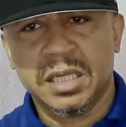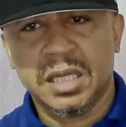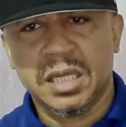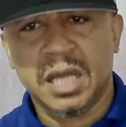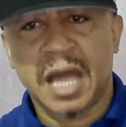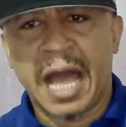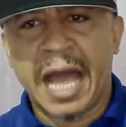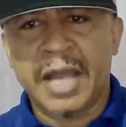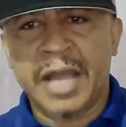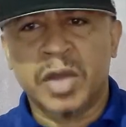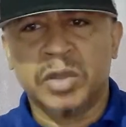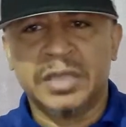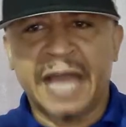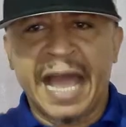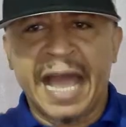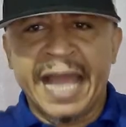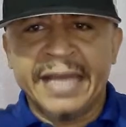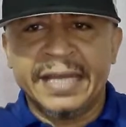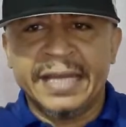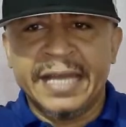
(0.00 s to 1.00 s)

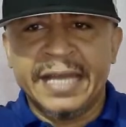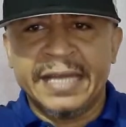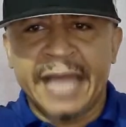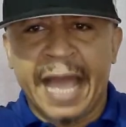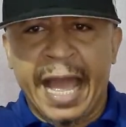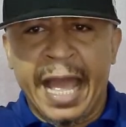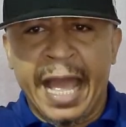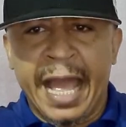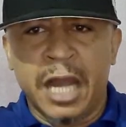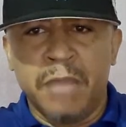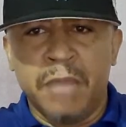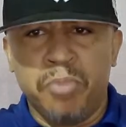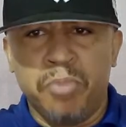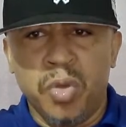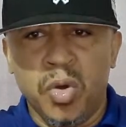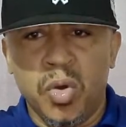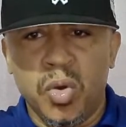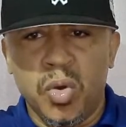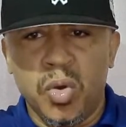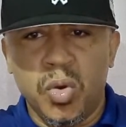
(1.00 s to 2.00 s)
iodine did their
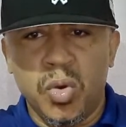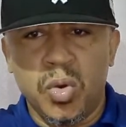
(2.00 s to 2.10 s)
elbow.